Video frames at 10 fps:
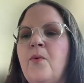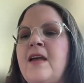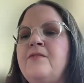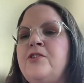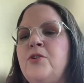We
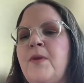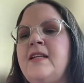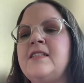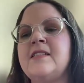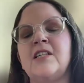have two
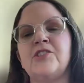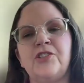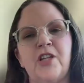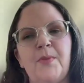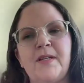main
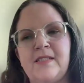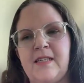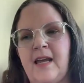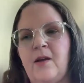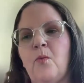discussion topics
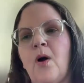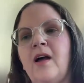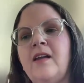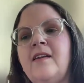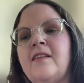today.
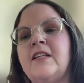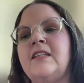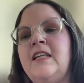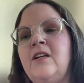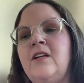One, the
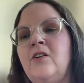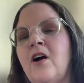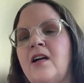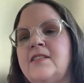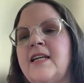legal
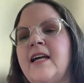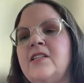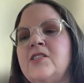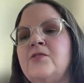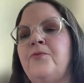
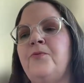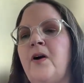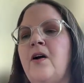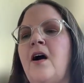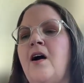context
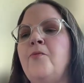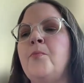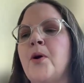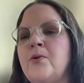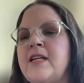of
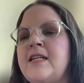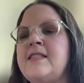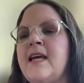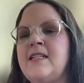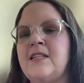protest
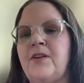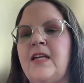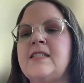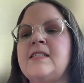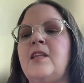
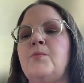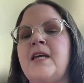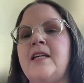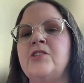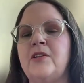activities and the
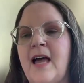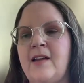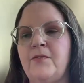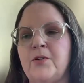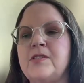potential
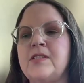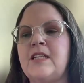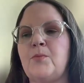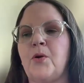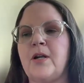adverse
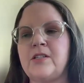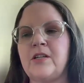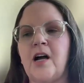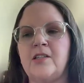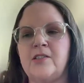immigration
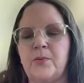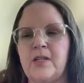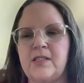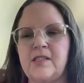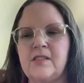
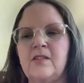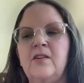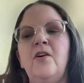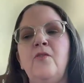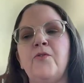consequences
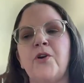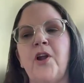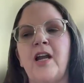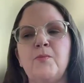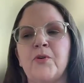for
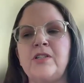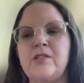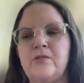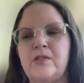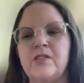non-immigrant
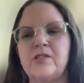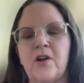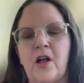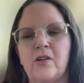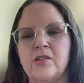students and
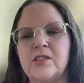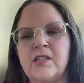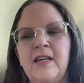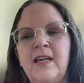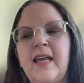scholars.